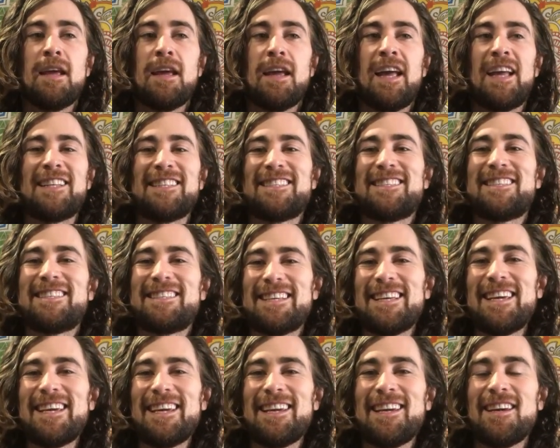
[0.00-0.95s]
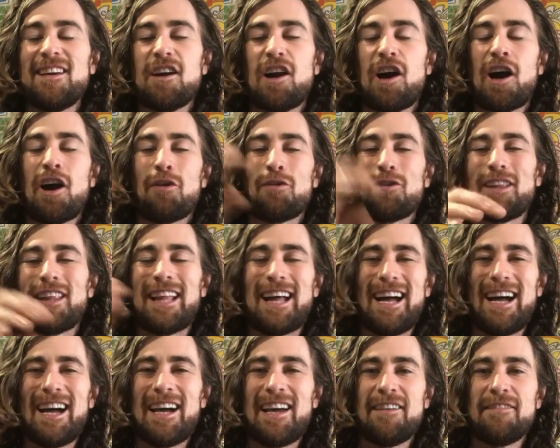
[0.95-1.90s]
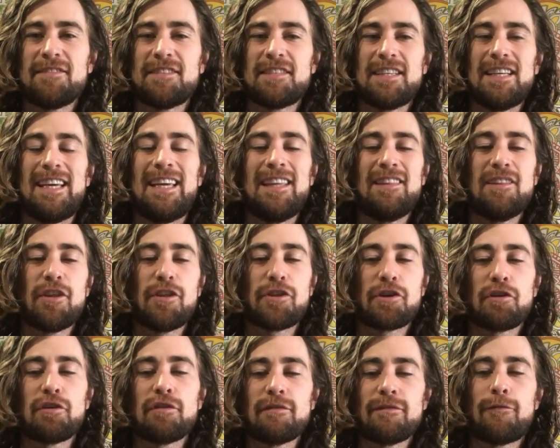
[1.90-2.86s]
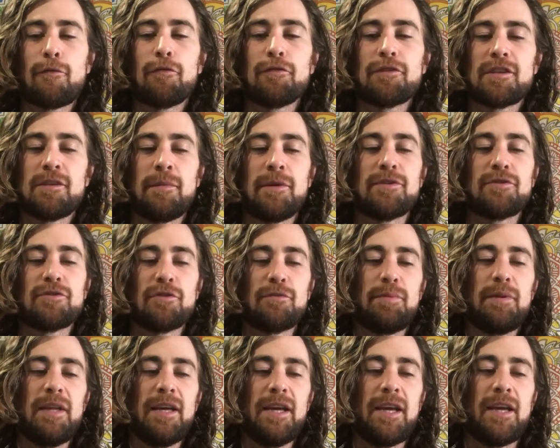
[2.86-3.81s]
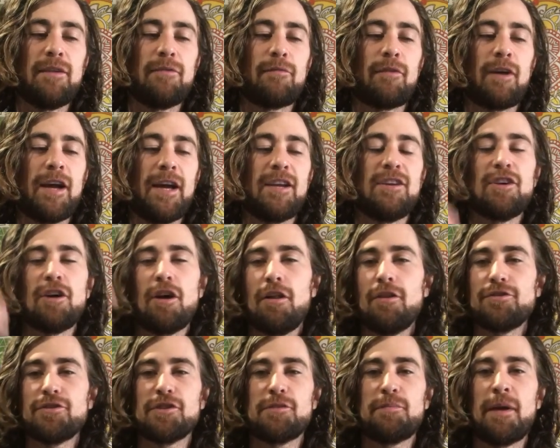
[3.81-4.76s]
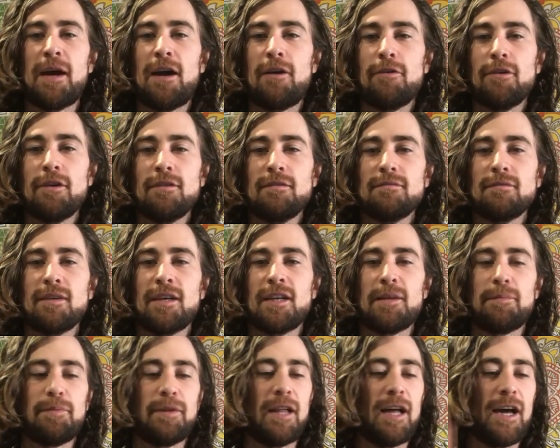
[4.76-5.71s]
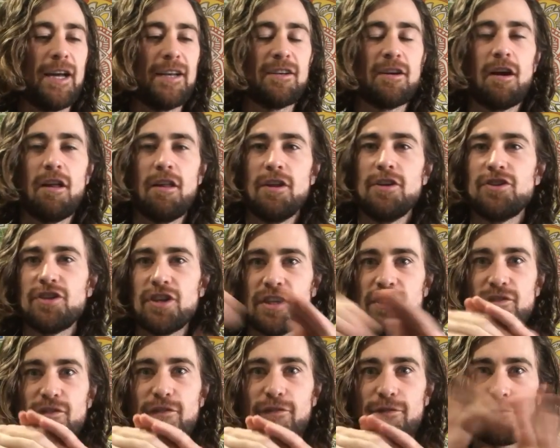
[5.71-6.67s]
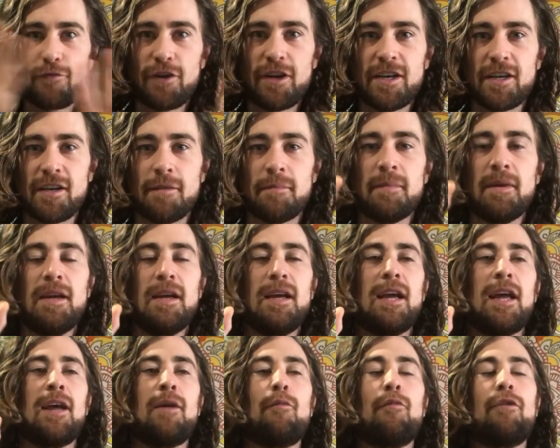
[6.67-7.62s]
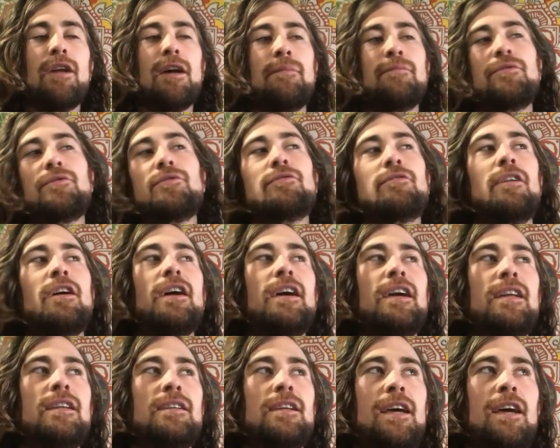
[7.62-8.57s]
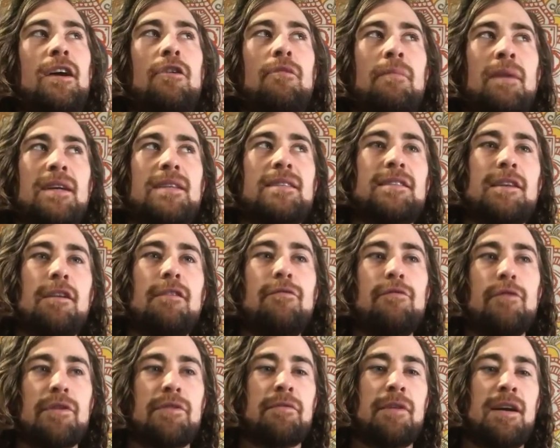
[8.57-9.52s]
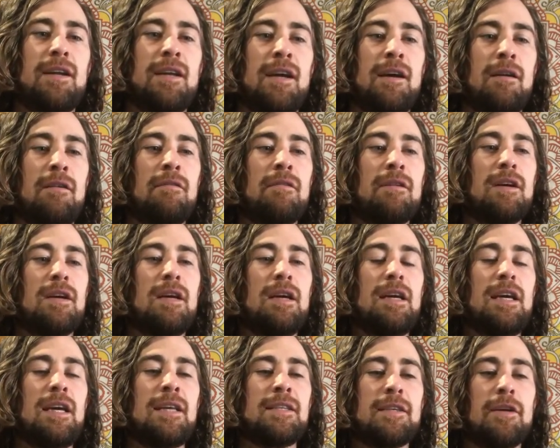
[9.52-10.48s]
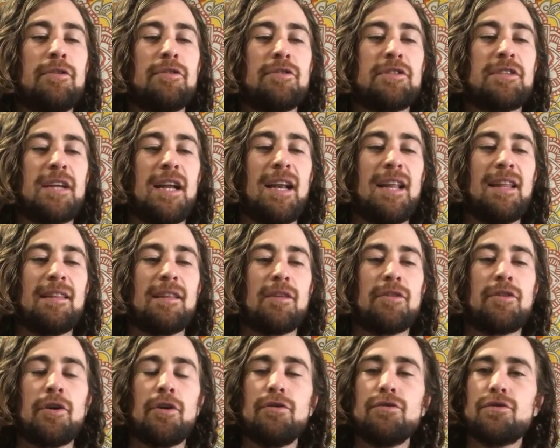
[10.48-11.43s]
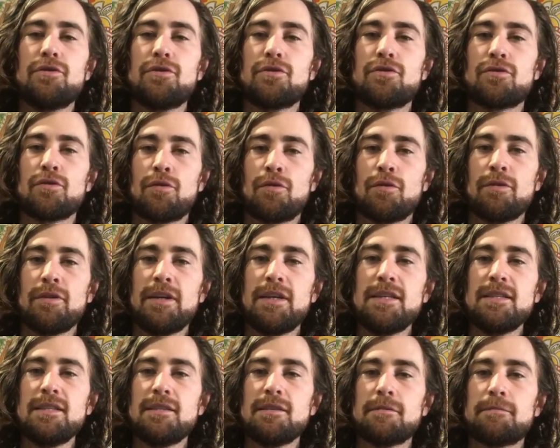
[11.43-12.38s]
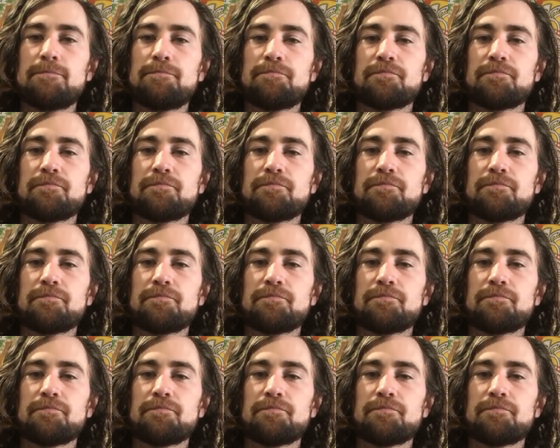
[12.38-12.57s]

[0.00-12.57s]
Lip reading: and see our lives in the third and fourth dimensional plane, right? Knowledge is power, and applied knowledge is freedom. And what I'm trying to help myself with right now is understanding that those stories,